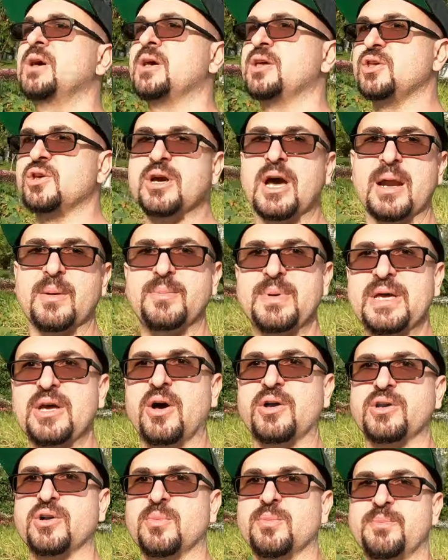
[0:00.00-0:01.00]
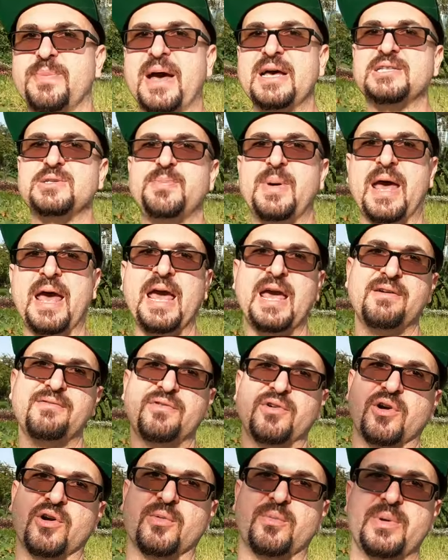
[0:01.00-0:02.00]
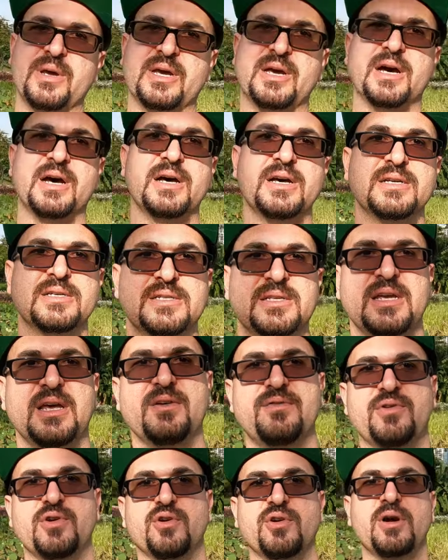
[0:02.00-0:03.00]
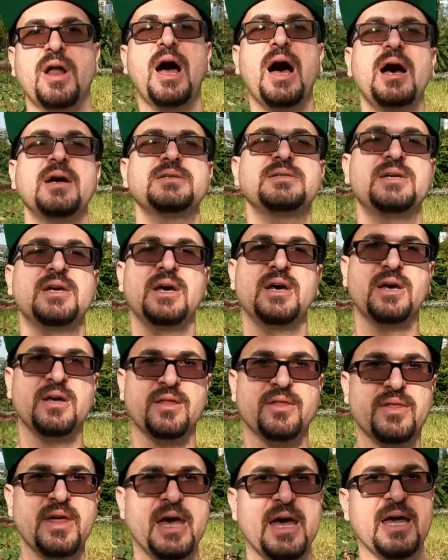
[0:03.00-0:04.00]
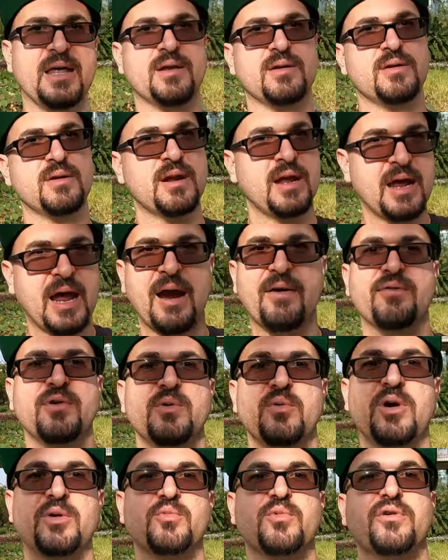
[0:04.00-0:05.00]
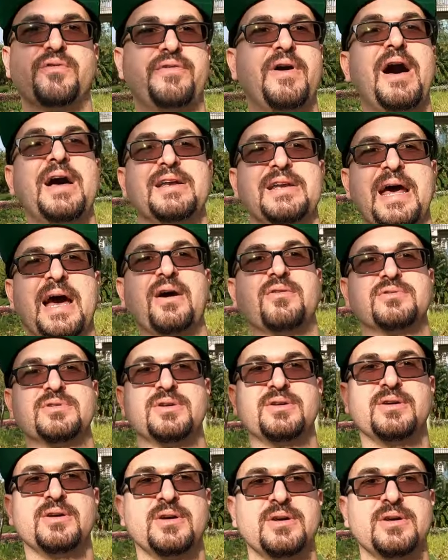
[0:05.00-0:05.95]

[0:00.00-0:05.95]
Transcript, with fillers: You gotta be on your best behavior, because if you're not, then everyone will find out.